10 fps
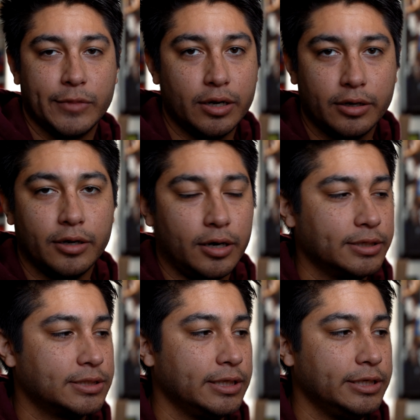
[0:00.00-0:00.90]
They're
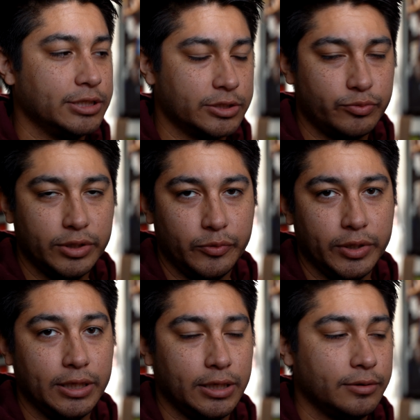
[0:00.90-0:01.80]
honestly just really,
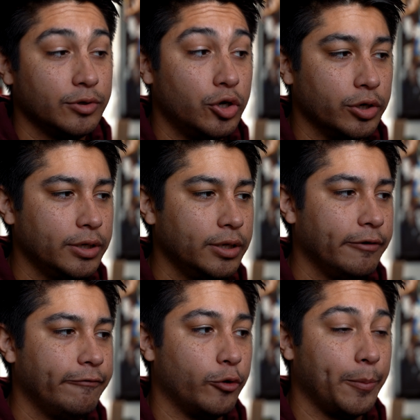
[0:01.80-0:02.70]
really good
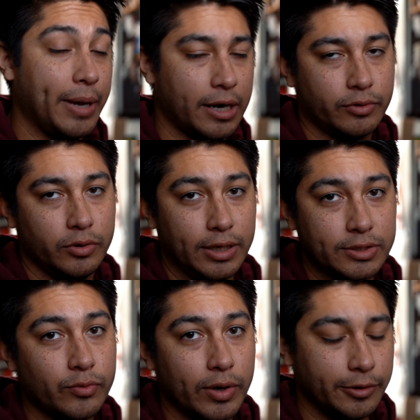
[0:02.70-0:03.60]
for back row
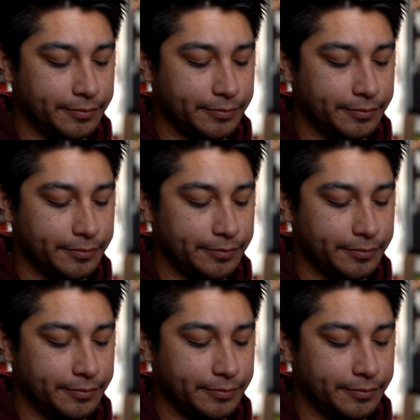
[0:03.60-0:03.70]
as well.